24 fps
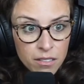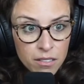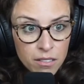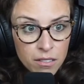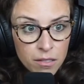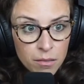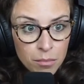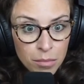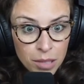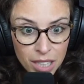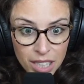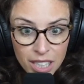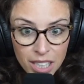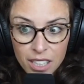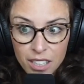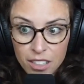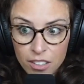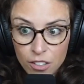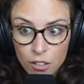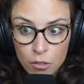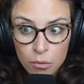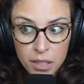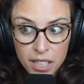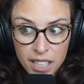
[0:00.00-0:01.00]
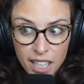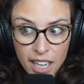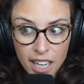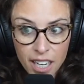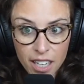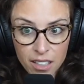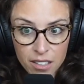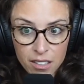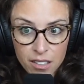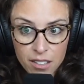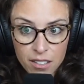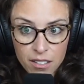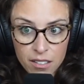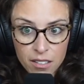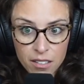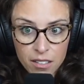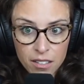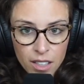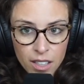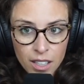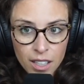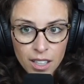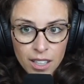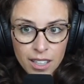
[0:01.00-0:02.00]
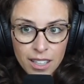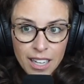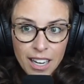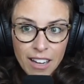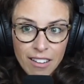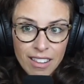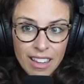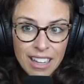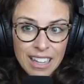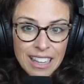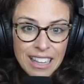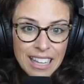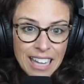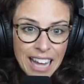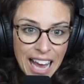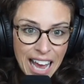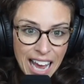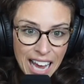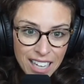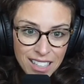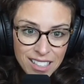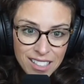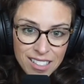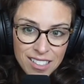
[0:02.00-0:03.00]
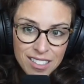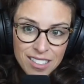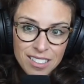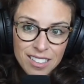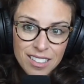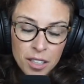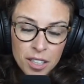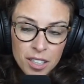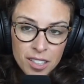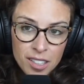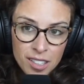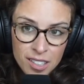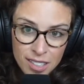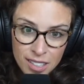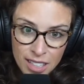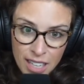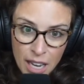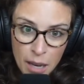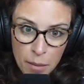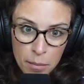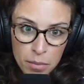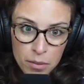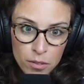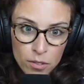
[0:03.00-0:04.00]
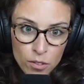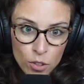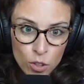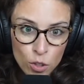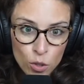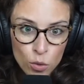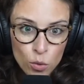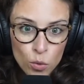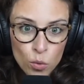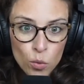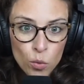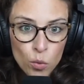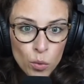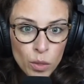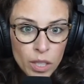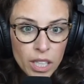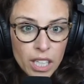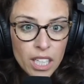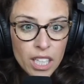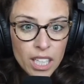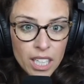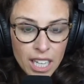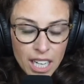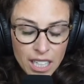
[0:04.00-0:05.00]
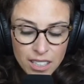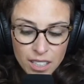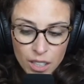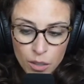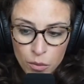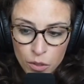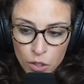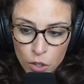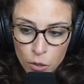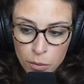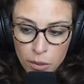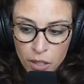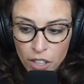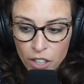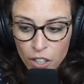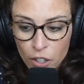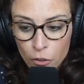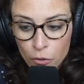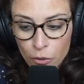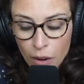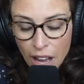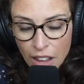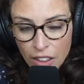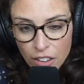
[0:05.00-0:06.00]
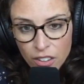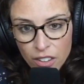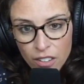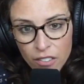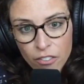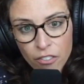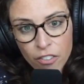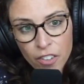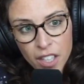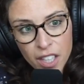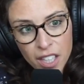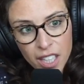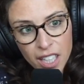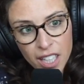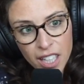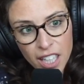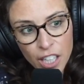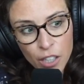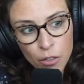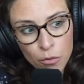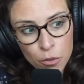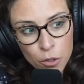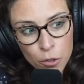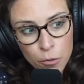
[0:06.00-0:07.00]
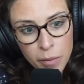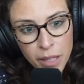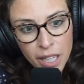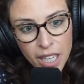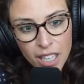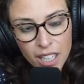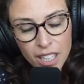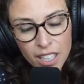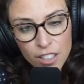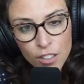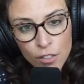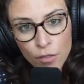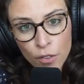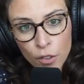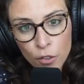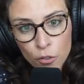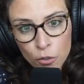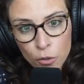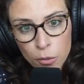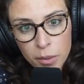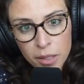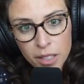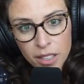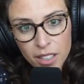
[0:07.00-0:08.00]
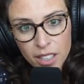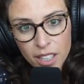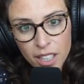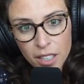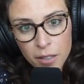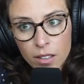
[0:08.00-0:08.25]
please, 3 days. Now, the last step to reconnecting with your partner rather than feeling like a roommate is vulnerability.